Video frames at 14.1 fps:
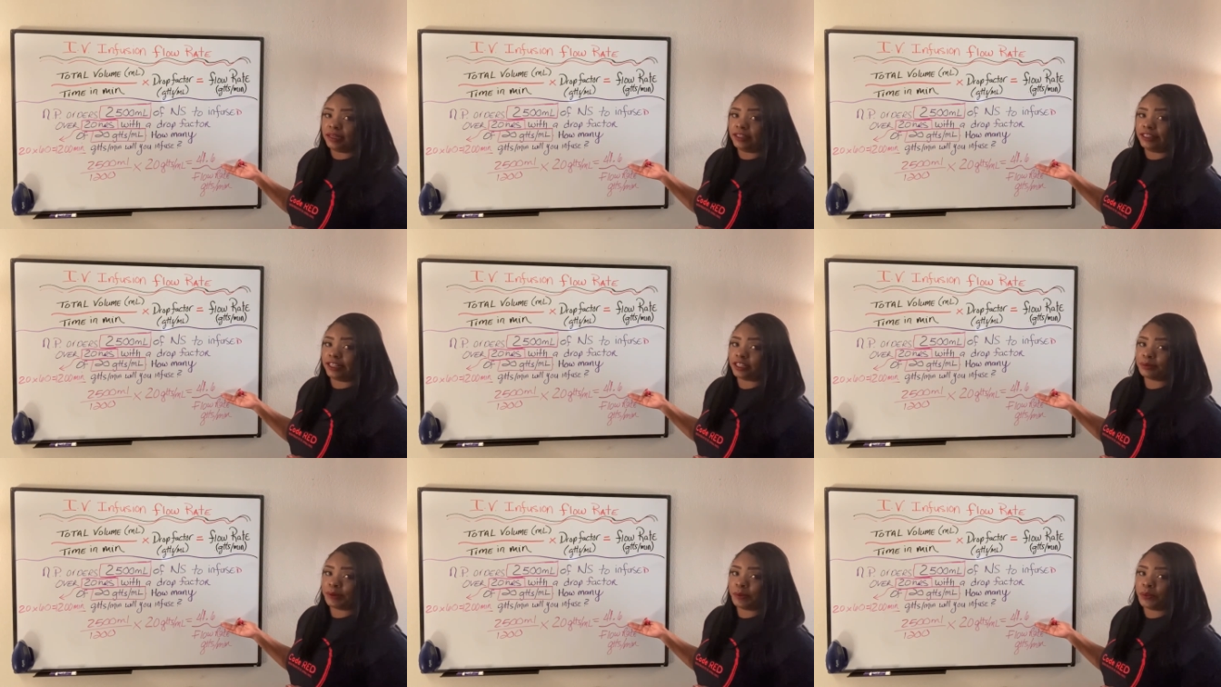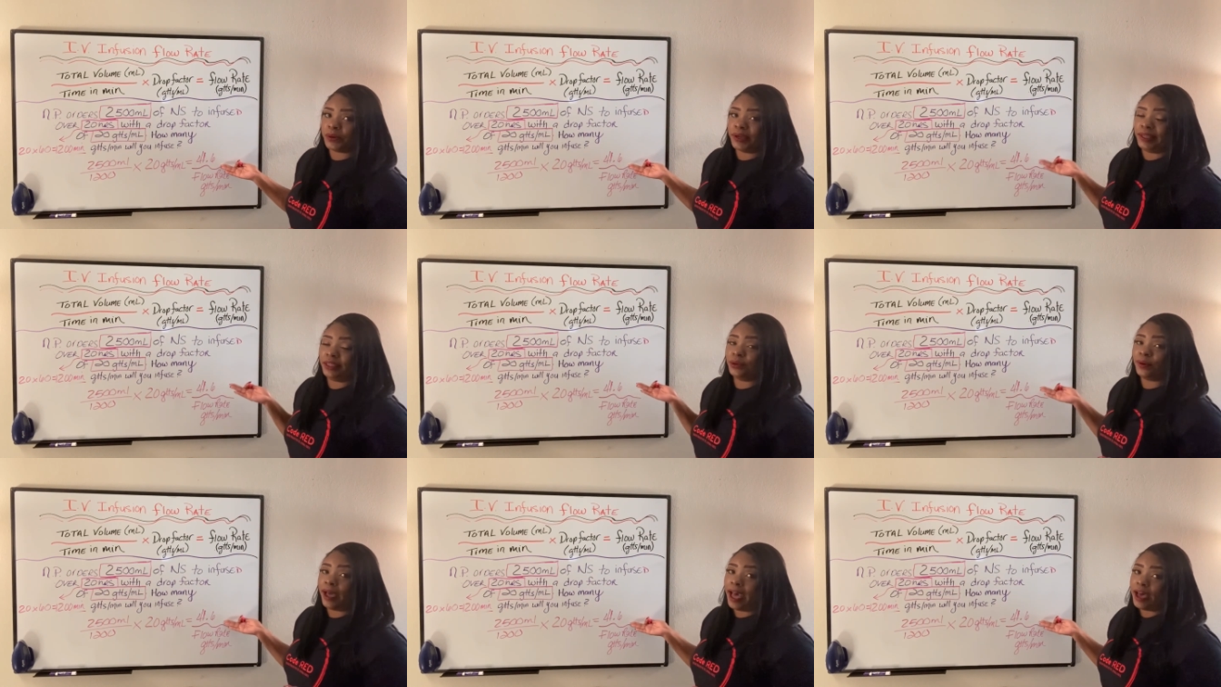in a decimal point.
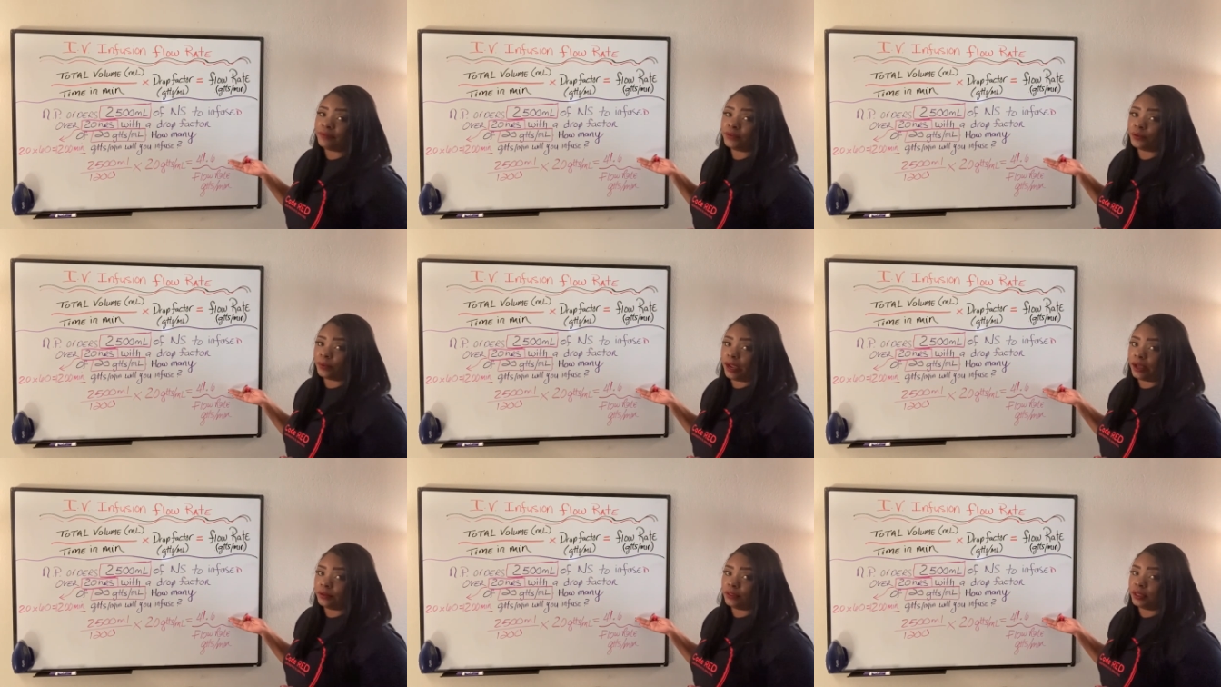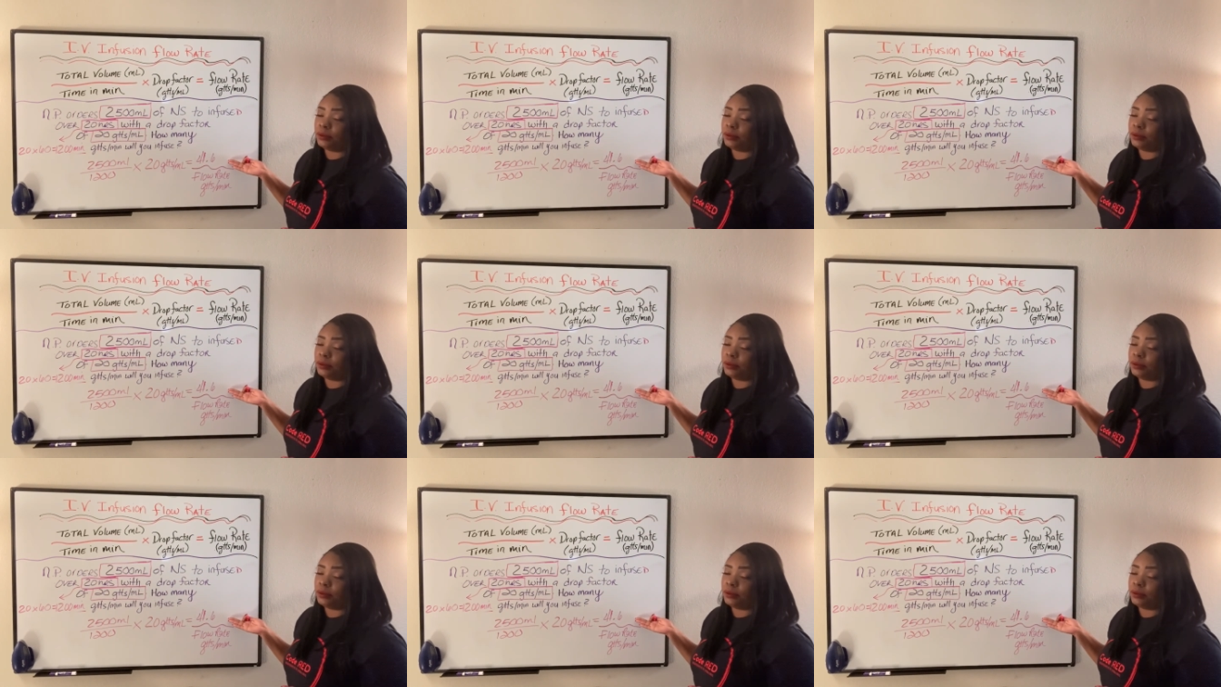You have to round